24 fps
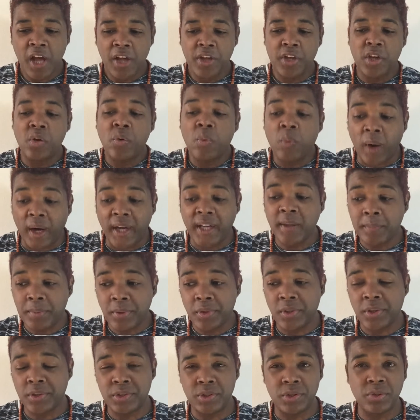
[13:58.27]
You want to
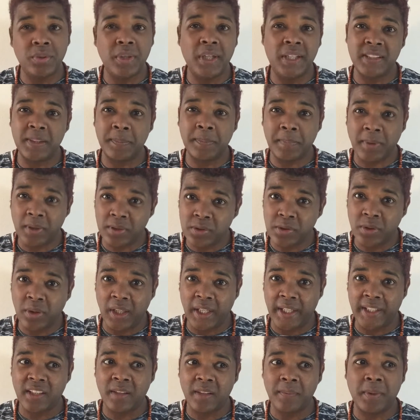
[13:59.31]
book it soon as opposed to
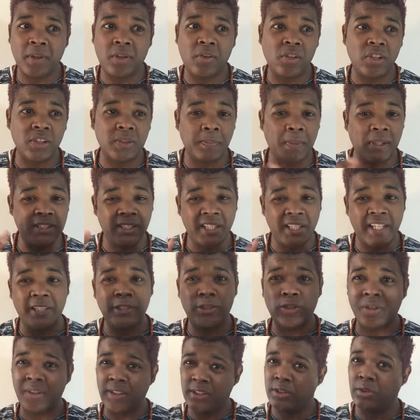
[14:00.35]
later because my
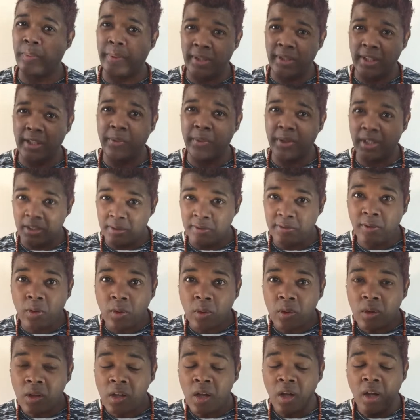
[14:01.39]
schedule is really, really
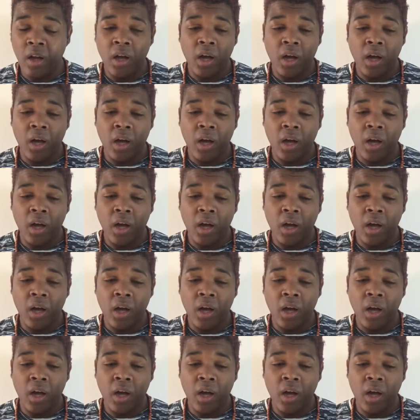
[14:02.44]
full.